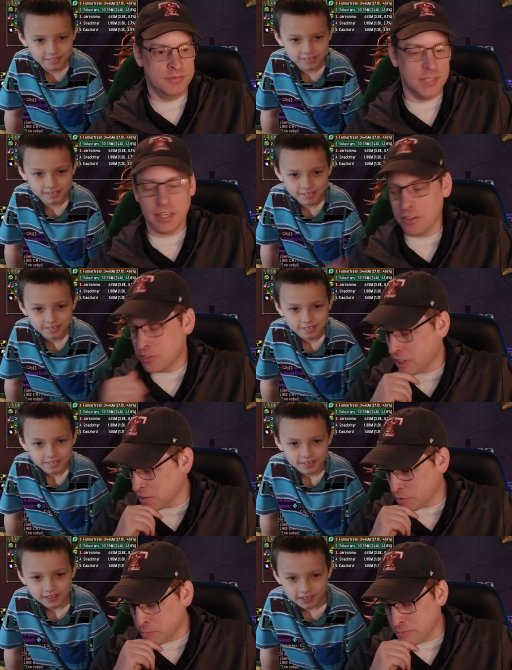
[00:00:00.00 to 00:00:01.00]
Speaker 1: yeah, I was
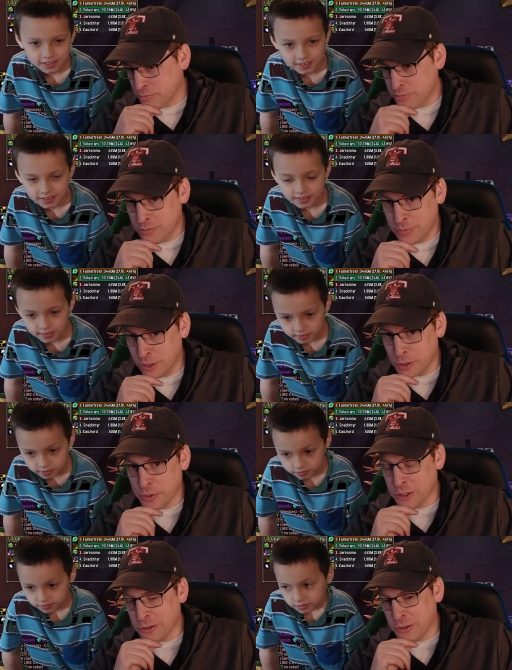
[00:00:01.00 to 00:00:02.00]
actually a little
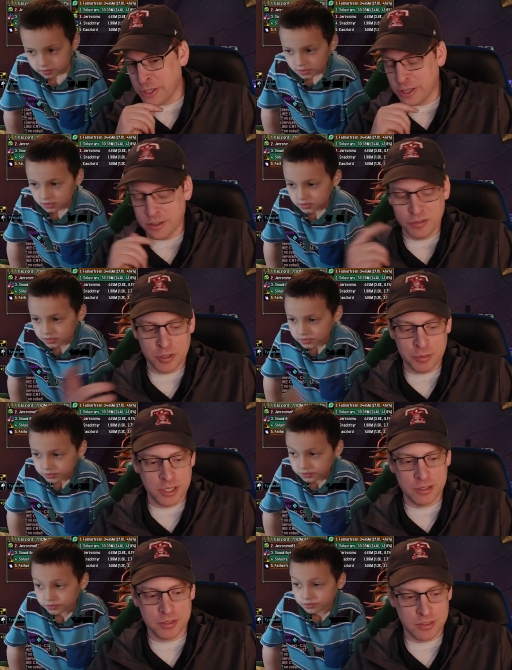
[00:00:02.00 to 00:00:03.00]
bit annoyed. I don't know if anybody
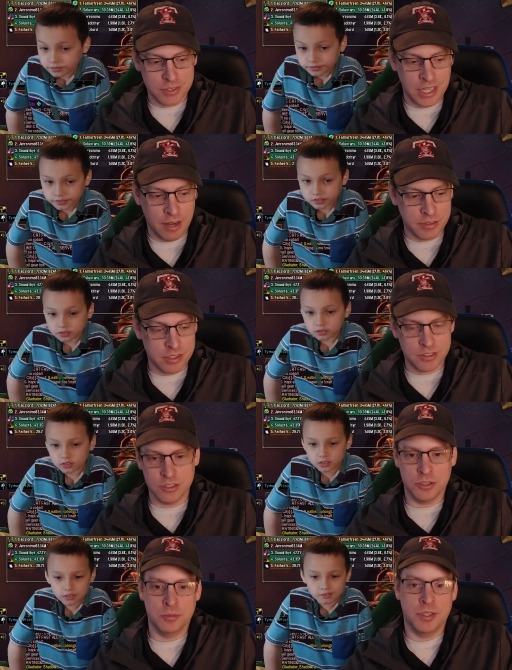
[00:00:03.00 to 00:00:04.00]
else is having this
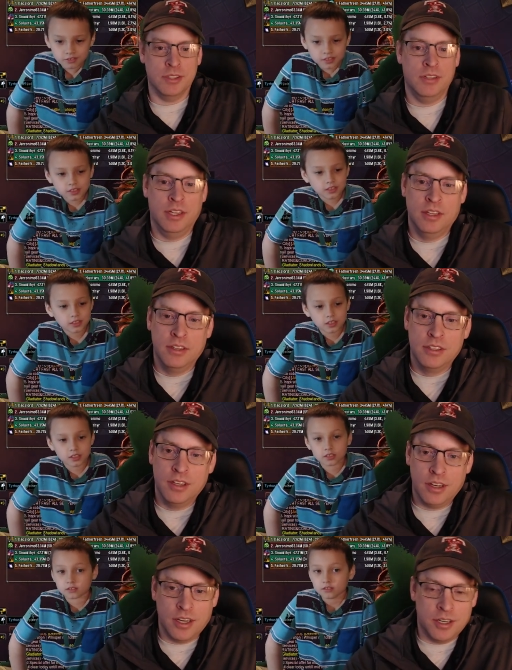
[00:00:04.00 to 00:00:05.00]
issue, but
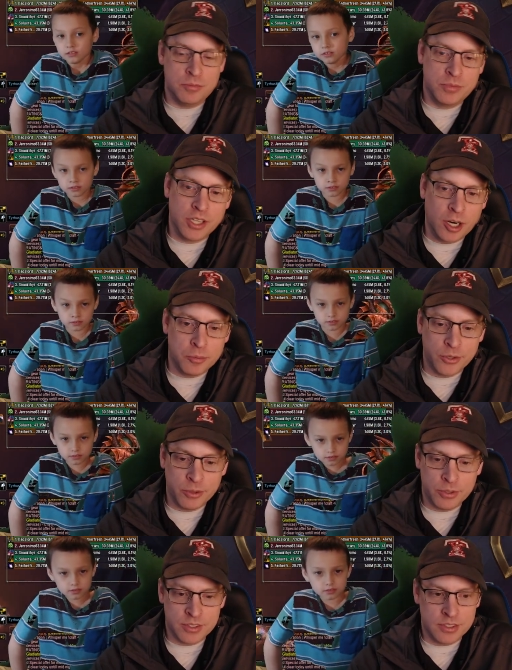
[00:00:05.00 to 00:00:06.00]
um, the armory
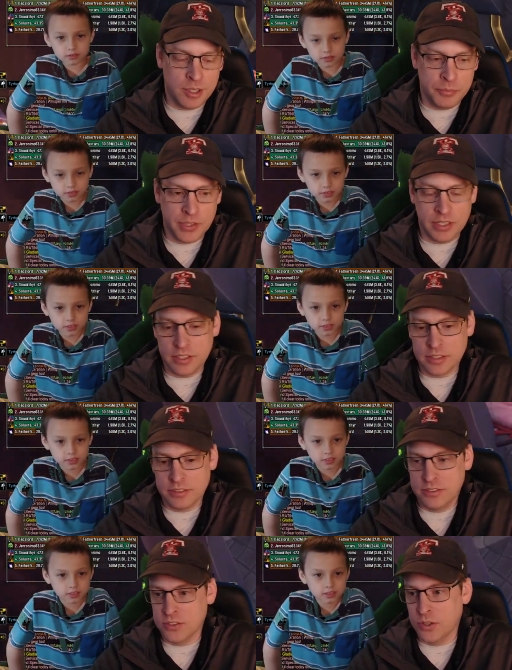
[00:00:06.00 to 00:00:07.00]
wasn't
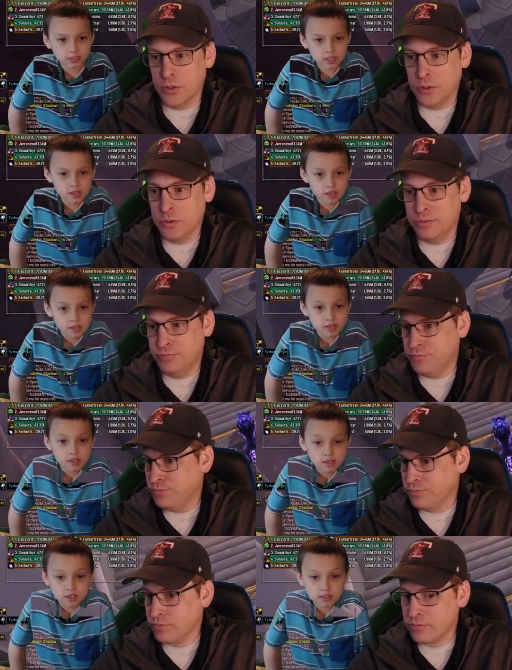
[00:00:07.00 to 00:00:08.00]
updating, so
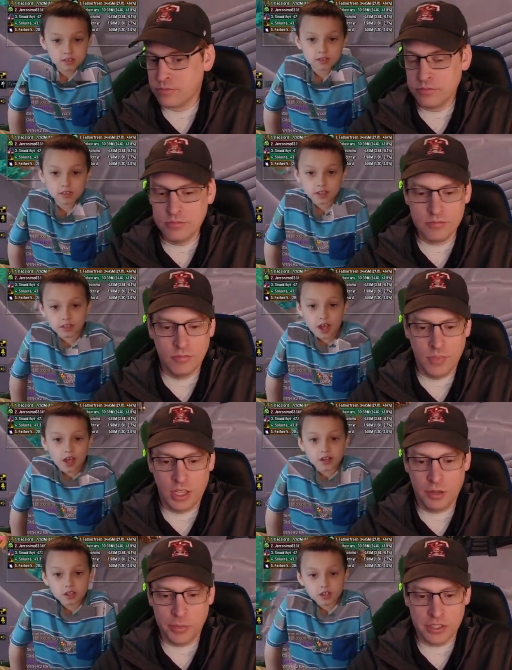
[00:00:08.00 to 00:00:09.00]
hey,
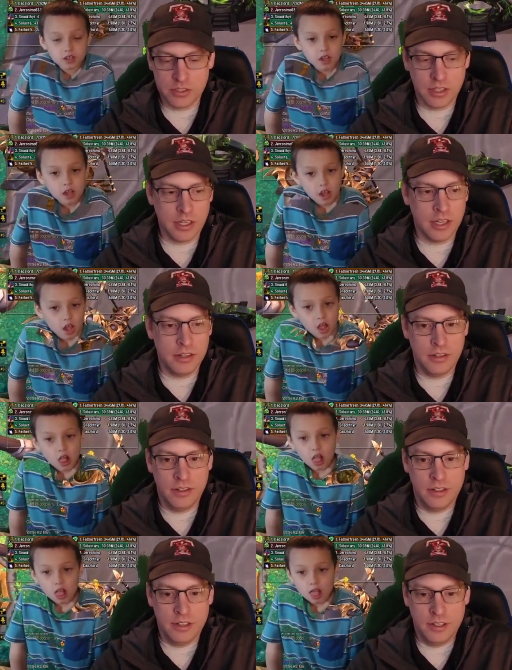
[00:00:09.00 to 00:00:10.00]
it means that
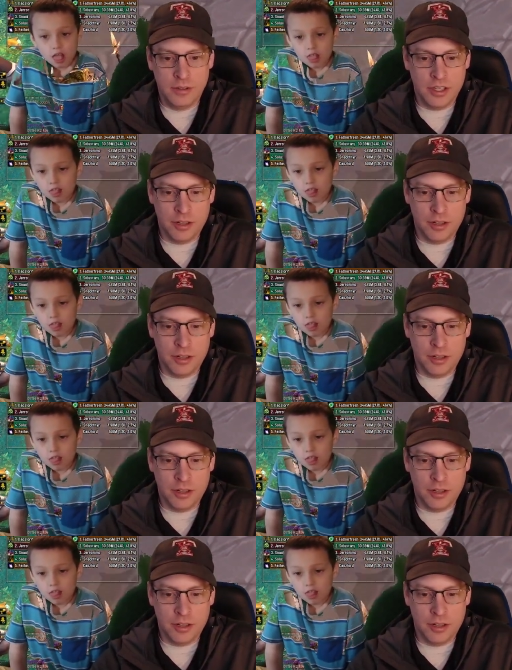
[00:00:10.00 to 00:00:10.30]
you know